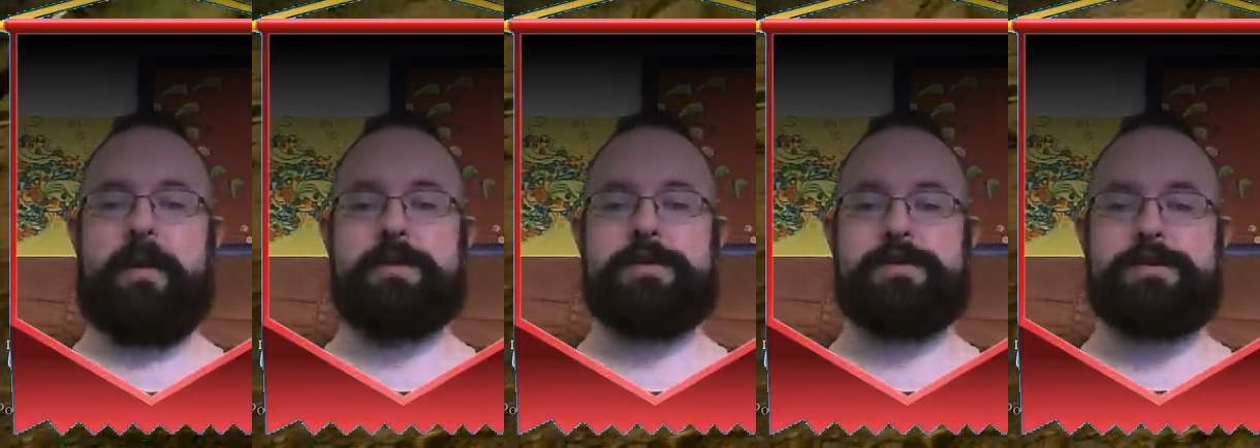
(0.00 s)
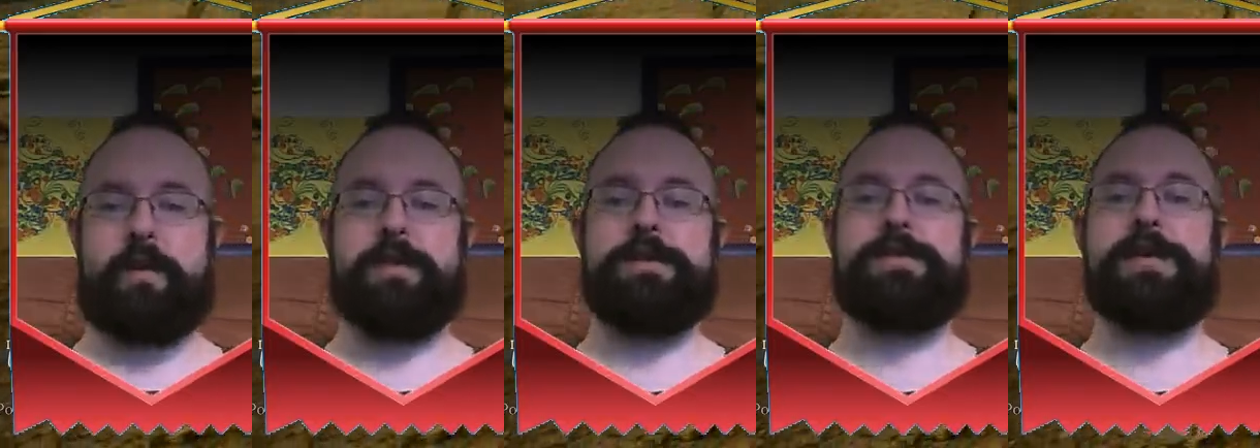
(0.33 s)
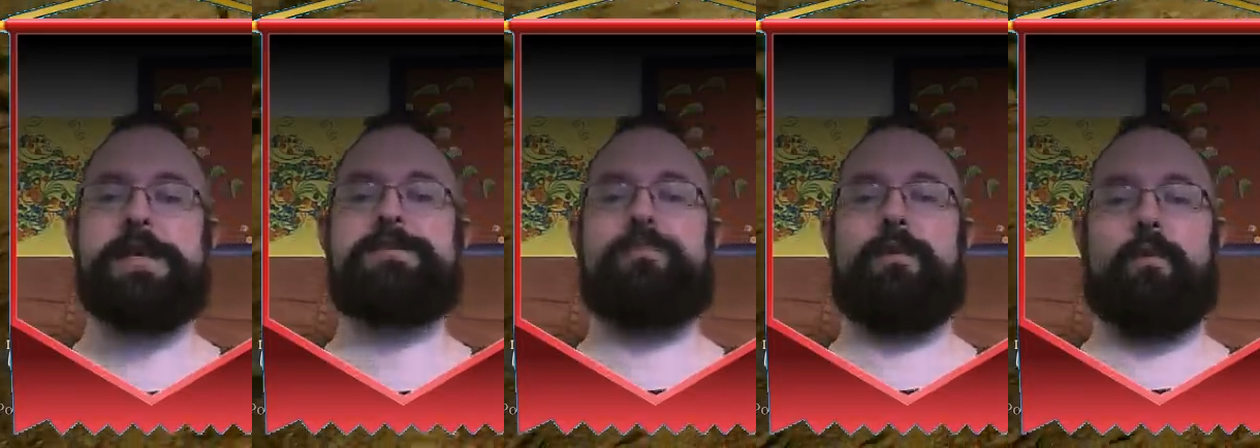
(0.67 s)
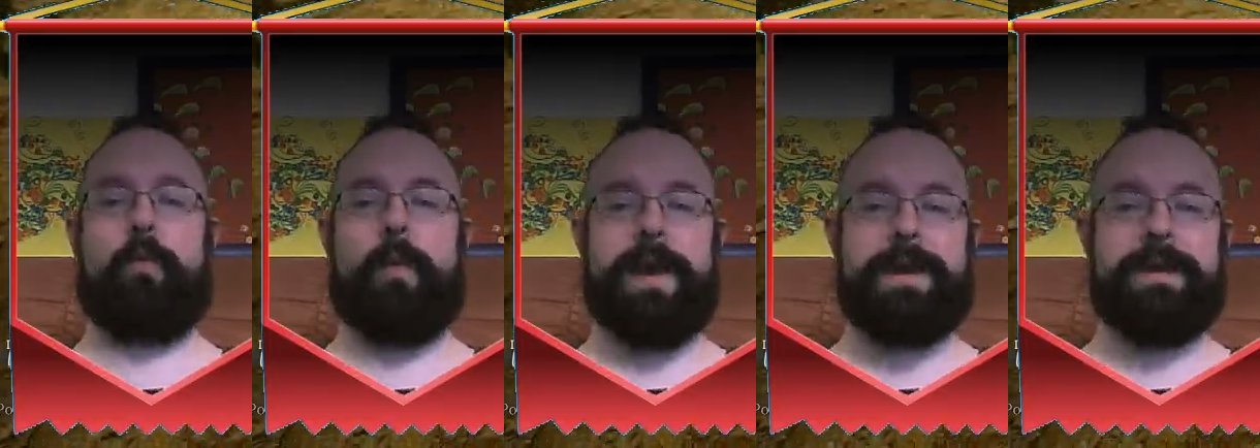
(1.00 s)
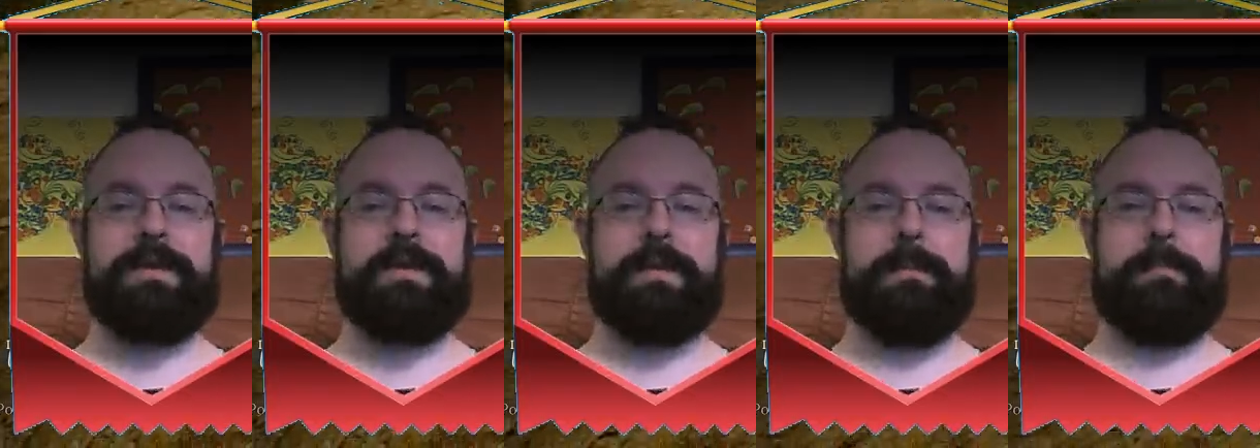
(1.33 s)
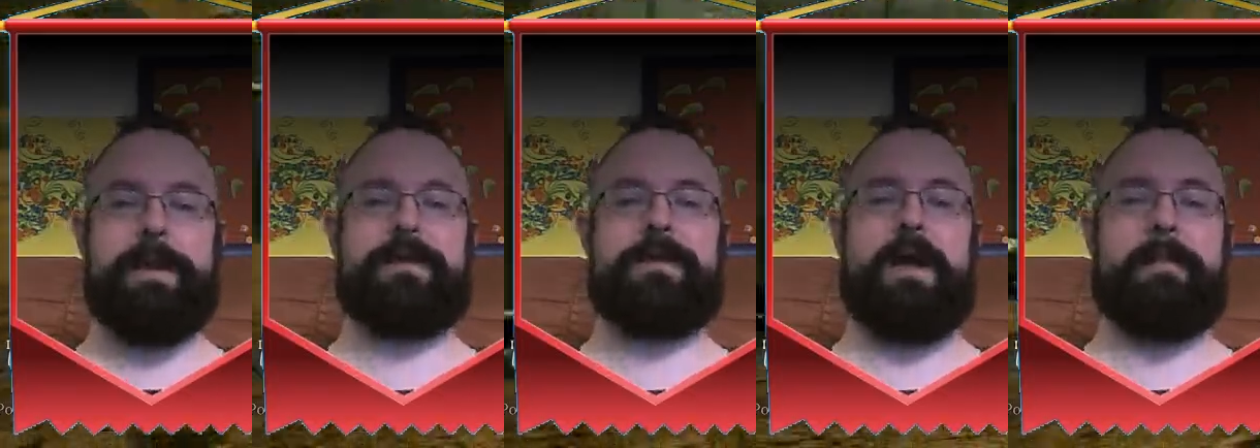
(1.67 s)
star seeds were waiting to be
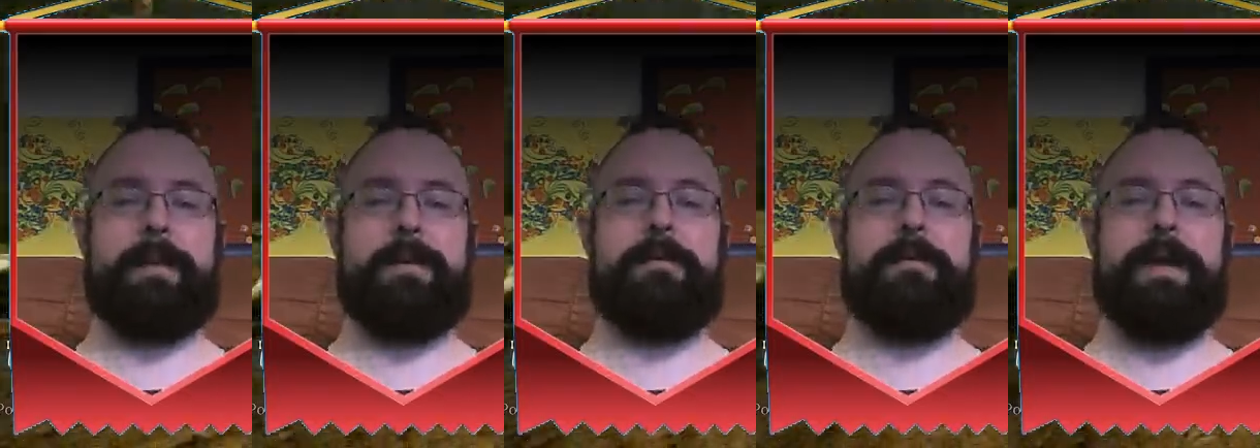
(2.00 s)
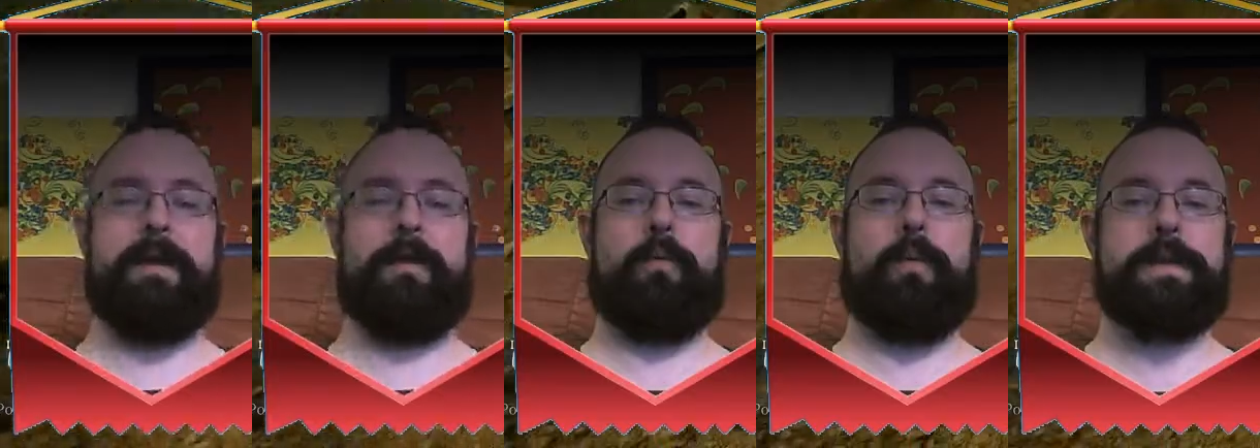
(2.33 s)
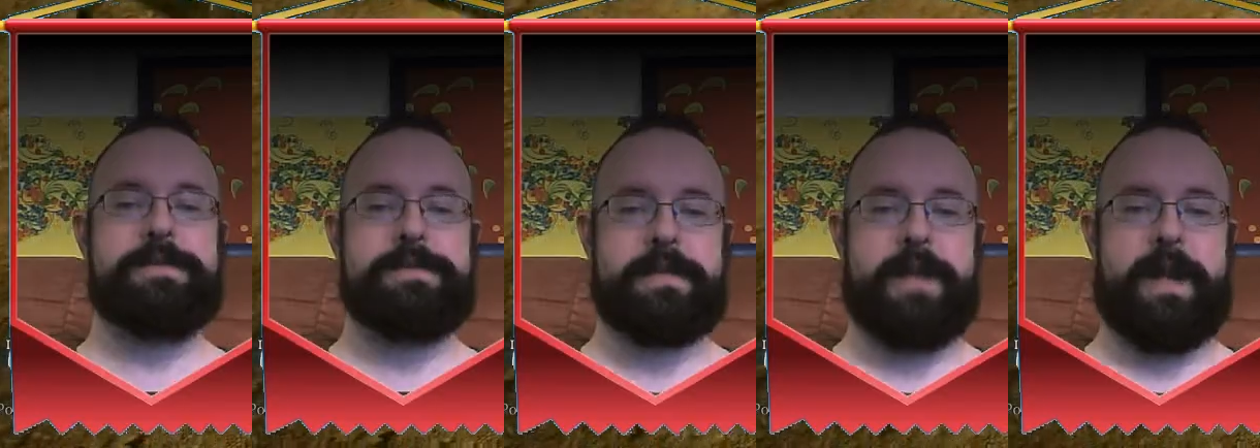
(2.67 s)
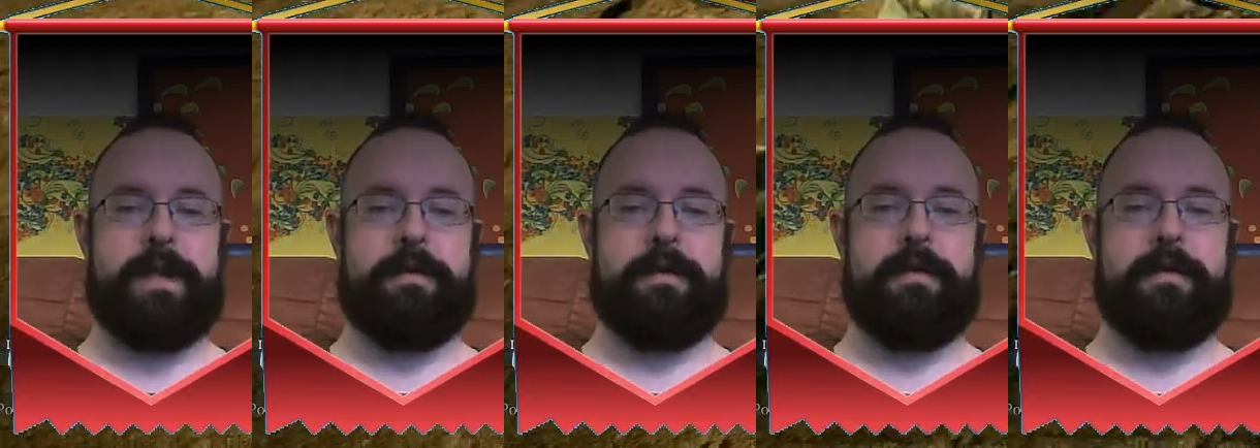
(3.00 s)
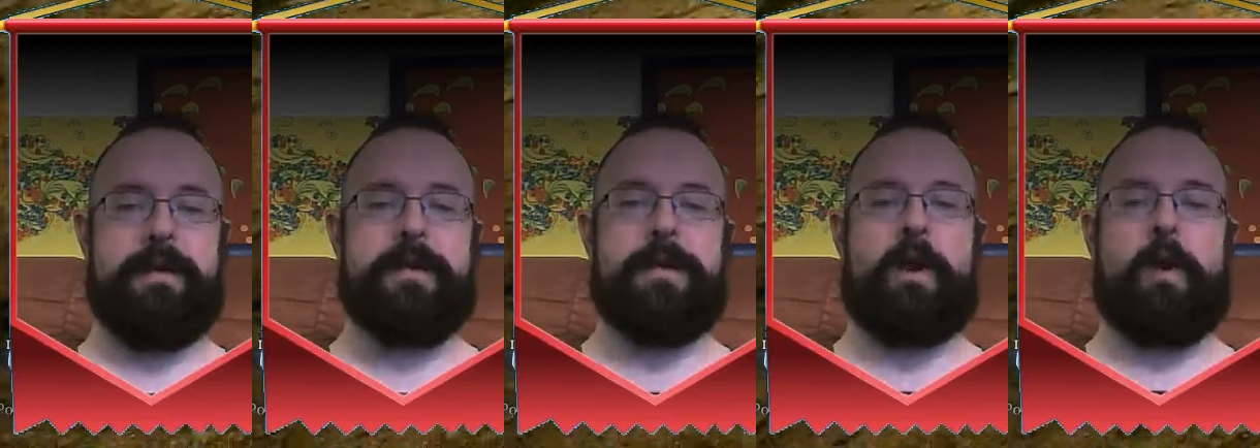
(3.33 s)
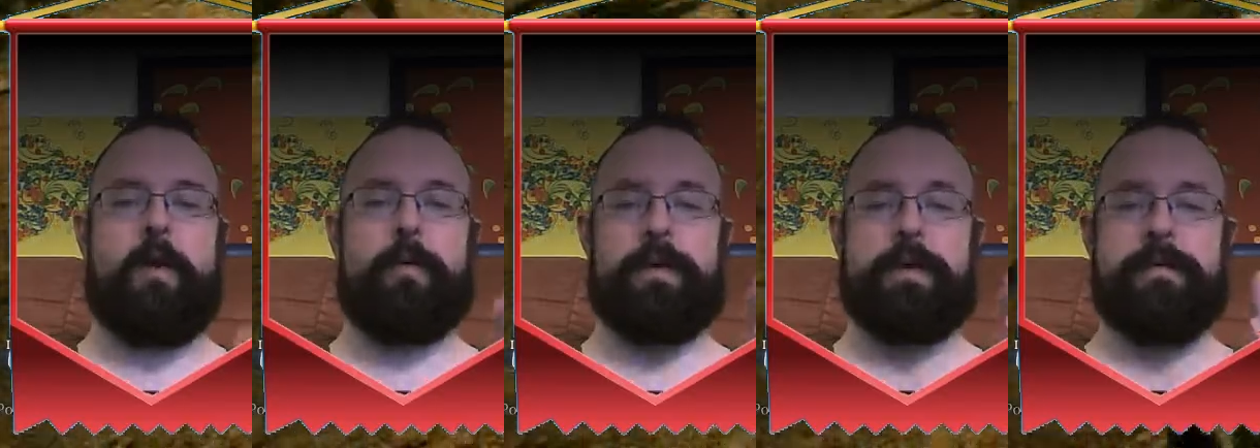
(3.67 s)
picked up in the mail once again,
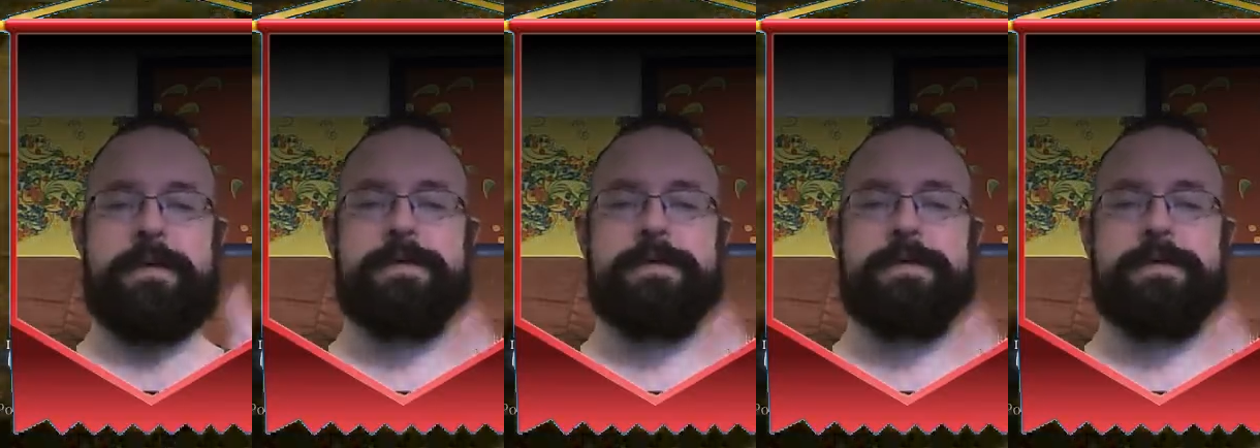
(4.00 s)
only this